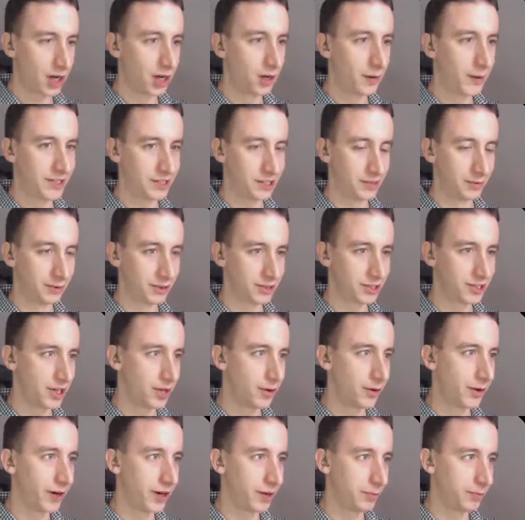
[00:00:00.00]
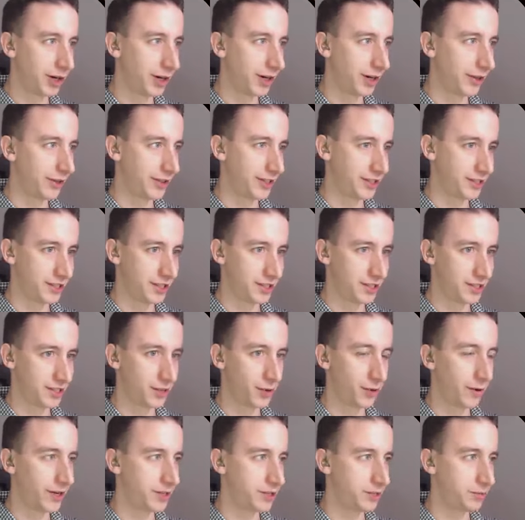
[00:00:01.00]
always, the most annoying part of this is
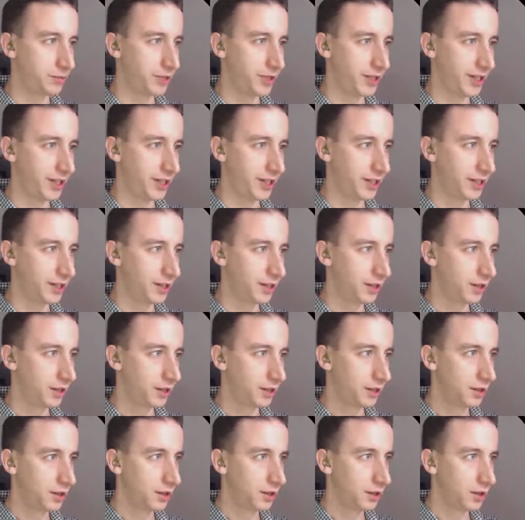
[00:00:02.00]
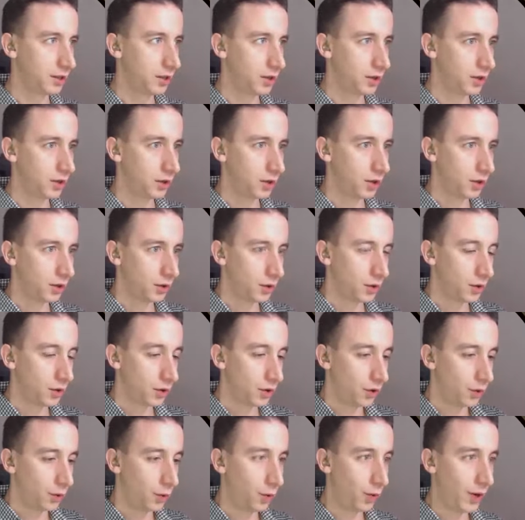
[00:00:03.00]
going to be
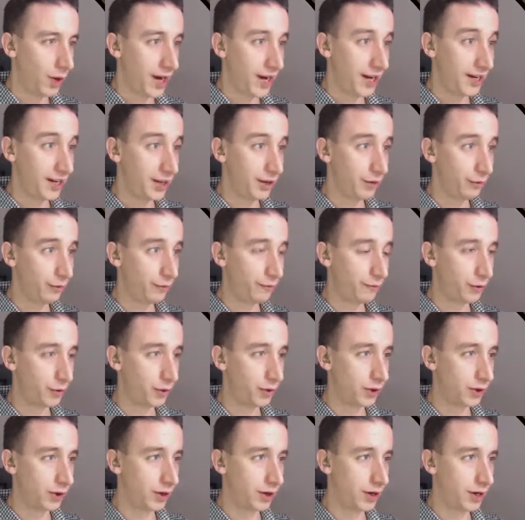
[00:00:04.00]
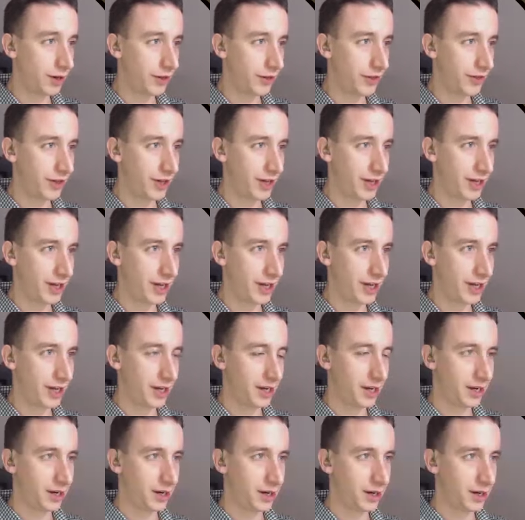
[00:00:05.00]
waiting for
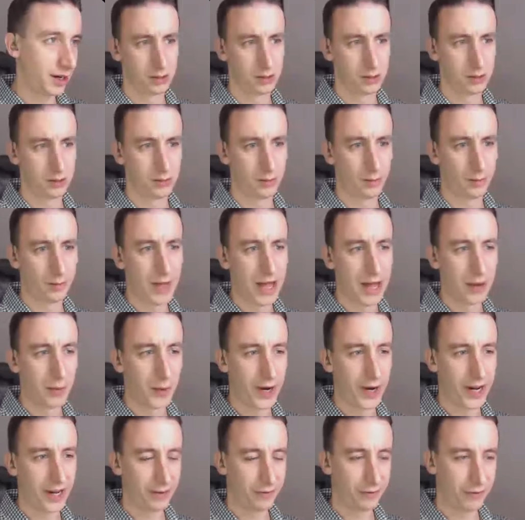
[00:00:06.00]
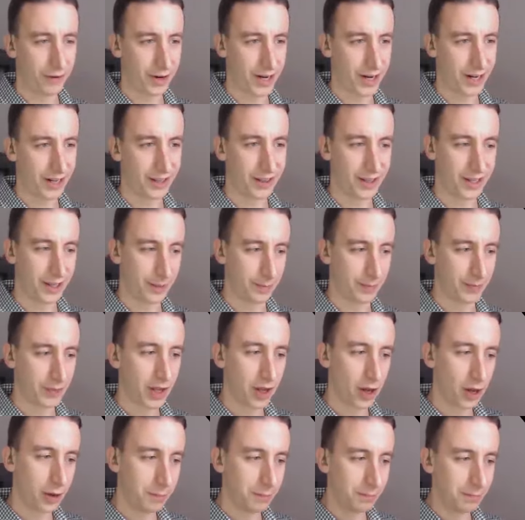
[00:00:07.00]
the... Not waiting for anything.
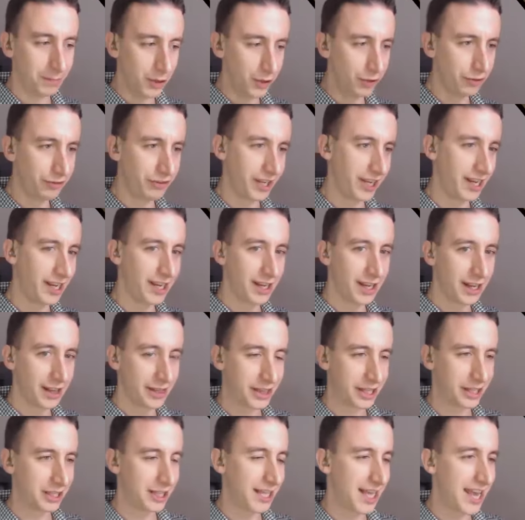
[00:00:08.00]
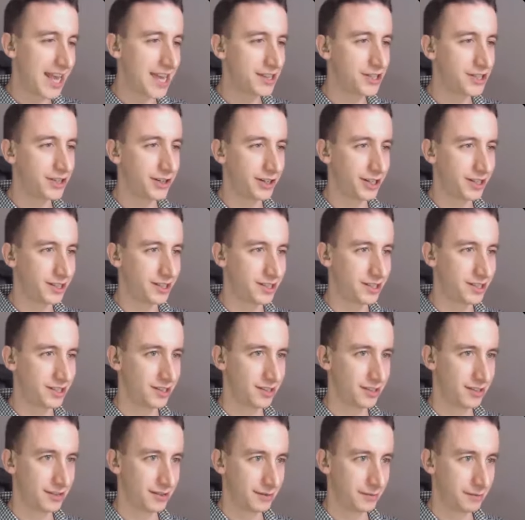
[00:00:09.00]
Moving the lanterns.
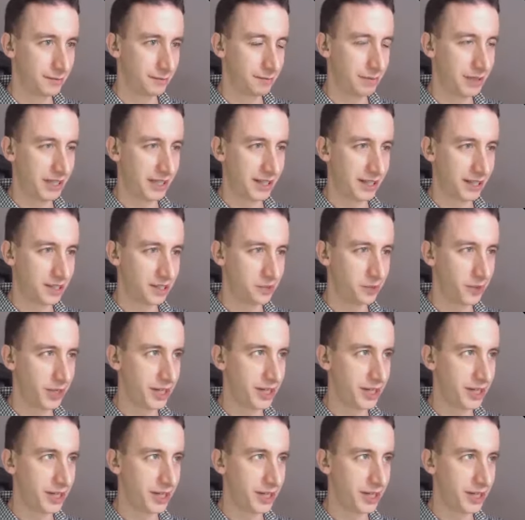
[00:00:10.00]
Because